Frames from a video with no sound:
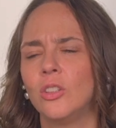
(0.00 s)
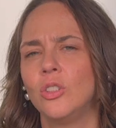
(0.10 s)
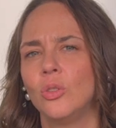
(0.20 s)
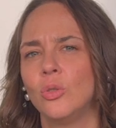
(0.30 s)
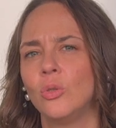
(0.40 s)

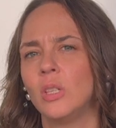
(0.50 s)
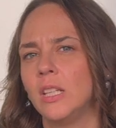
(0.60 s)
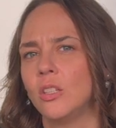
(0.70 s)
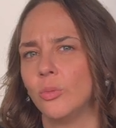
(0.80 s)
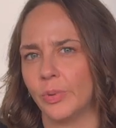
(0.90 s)
you
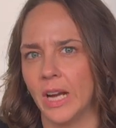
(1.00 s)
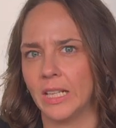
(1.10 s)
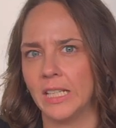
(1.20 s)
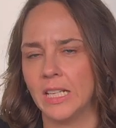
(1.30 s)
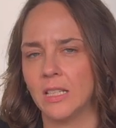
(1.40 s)
need to
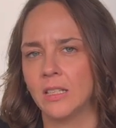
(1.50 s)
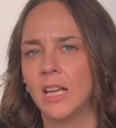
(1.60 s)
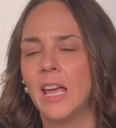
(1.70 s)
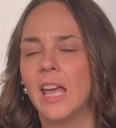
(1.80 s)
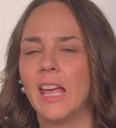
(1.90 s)
practice.
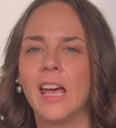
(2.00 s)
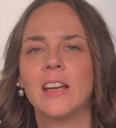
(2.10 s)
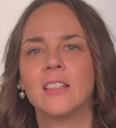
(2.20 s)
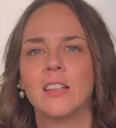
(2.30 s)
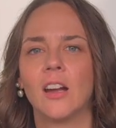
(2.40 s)
AI
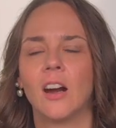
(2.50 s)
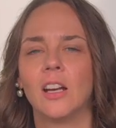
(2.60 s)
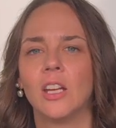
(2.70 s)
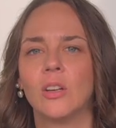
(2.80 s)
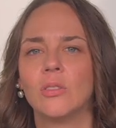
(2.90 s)

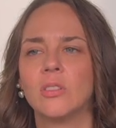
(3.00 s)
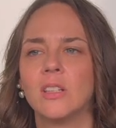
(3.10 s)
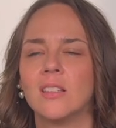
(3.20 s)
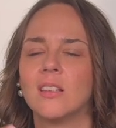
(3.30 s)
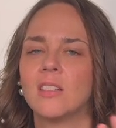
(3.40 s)
Scenarios
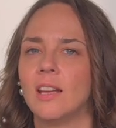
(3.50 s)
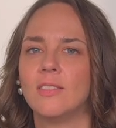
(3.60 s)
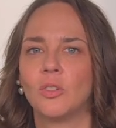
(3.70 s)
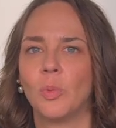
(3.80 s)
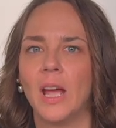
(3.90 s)
is a safe
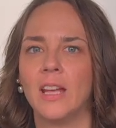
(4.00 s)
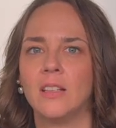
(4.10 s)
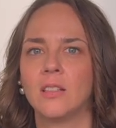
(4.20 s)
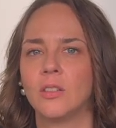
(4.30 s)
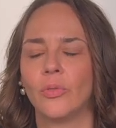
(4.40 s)

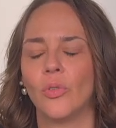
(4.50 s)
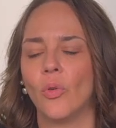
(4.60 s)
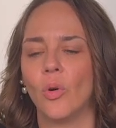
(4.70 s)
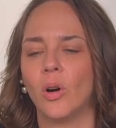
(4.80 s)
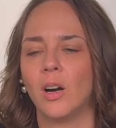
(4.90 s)
space
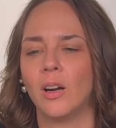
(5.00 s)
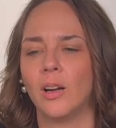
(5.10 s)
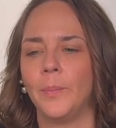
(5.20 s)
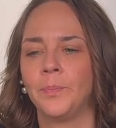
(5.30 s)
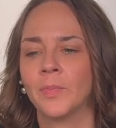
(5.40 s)
for
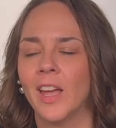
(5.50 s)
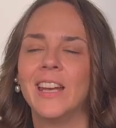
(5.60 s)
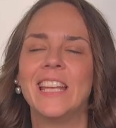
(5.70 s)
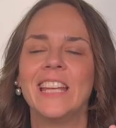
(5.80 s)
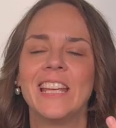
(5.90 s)

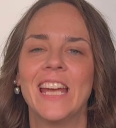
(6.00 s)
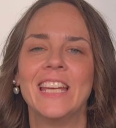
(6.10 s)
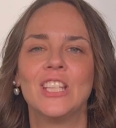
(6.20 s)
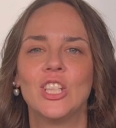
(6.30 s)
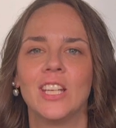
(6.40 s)
an
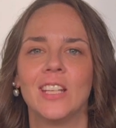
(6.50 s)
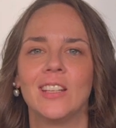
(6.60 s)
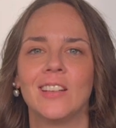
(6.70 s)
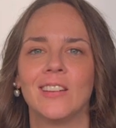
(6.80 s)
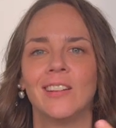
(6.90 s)

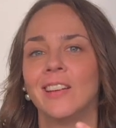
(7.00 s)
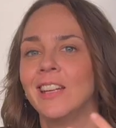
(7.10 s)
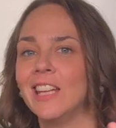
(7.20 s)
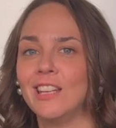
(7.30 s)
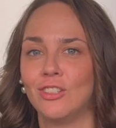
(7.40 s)
engaging
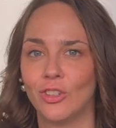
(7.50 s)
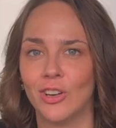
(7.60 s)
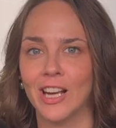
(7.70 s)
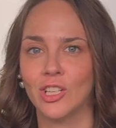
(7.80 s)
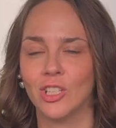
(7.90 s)

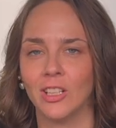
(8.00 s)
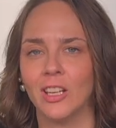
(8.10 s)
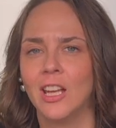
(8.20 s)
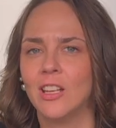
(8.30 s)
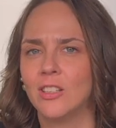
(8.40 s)
interaction.
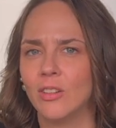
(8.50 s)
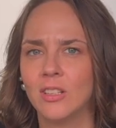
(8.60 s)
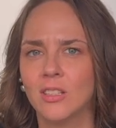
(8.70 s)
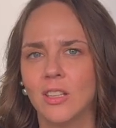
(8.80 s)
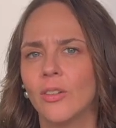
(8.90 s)
So
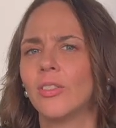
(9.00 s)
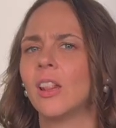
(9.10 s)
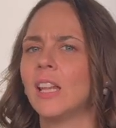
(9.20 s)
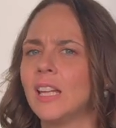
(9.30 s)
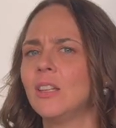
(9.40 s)
instead of
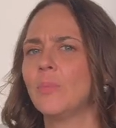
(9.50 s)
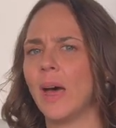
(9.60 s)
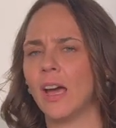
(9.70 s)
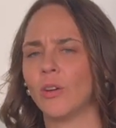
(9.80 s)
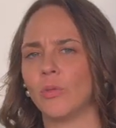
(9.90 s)
lean
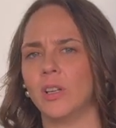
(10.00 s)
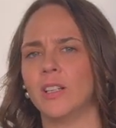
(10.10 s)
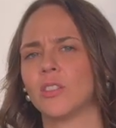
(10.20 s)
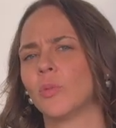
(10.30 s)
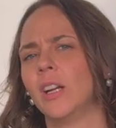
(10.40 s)

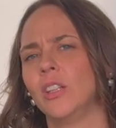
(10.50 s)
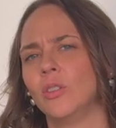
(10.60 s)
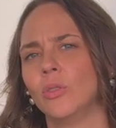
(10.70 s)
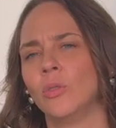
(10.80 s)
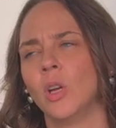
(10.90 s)
backwards where
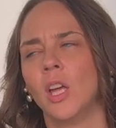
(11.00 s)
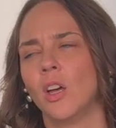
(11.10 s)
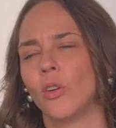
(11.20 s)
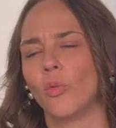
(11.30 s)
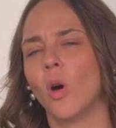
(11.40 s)
you
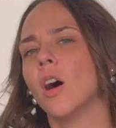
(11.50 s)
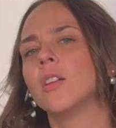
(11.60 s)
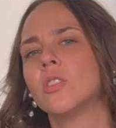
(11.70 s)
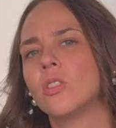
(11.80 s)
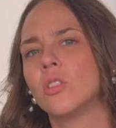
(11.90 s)

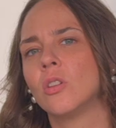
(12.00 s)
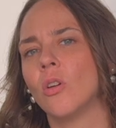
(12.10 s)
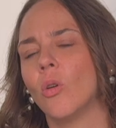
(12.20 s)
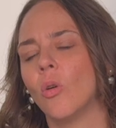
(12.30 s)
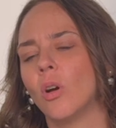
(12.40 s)
watch
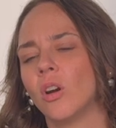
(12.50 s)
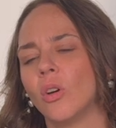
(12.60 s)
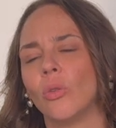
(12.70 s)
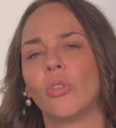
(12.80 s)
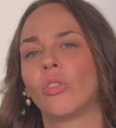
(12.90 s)
or
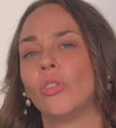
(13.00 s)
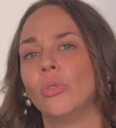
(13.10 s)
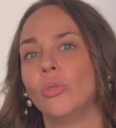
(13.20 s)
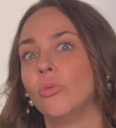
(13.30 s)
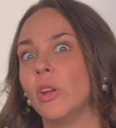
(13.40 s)
go
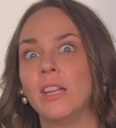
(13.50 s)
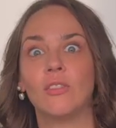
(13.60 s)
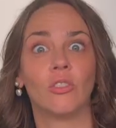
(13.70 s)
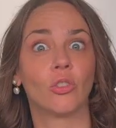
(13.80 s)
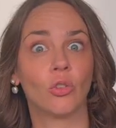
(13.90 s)
through,
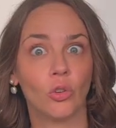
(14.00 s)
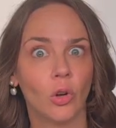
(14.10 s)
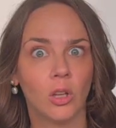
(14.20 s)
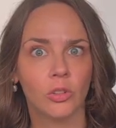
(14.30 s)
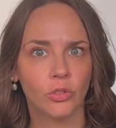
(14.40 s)
even
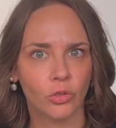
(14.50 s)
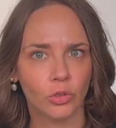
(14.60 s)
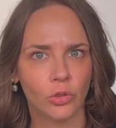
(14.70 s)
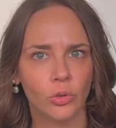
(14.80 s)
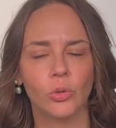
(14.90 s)
scroll
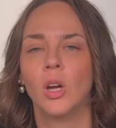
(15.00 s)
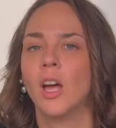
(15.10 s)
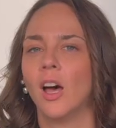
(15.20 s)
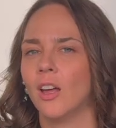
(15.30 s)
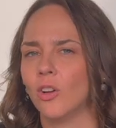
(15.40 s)
through
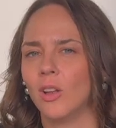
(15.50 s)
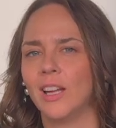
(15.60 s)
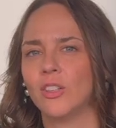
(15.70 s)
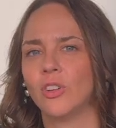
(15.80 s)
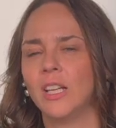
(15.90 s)
an
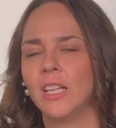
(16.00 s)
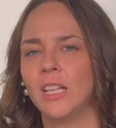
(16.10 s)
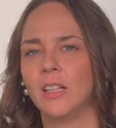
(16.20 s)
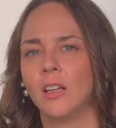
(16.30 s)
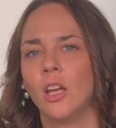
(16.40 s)
online
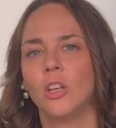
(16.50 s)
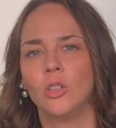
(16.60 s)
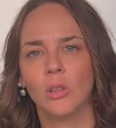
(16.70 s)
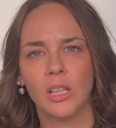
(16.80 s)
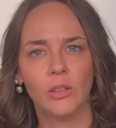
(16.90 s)
training,
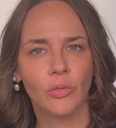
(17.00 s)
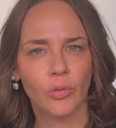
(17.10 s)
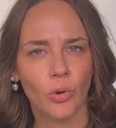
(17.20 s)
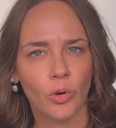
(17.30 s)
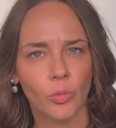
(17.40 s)
you lean
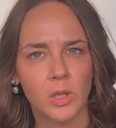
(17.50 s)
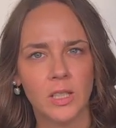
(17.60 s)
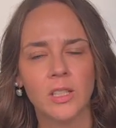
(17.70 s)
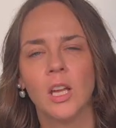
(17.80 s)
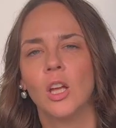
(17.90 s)

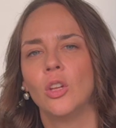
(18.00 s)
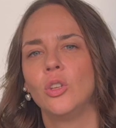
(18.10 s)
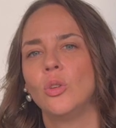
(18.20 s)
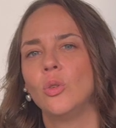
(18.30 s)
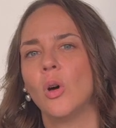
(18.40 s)
forward.
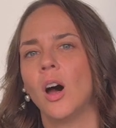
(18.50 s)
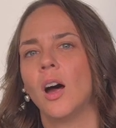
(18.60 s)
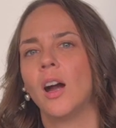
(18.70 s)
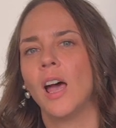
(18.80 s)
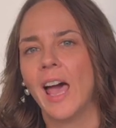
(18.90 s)
You
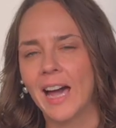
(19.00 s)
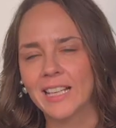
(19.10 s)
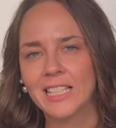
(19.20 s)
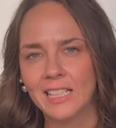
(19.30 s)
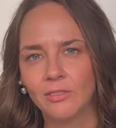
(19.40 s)
are
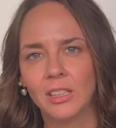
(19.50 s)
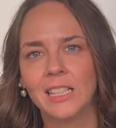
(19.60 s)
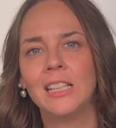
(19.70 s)
actively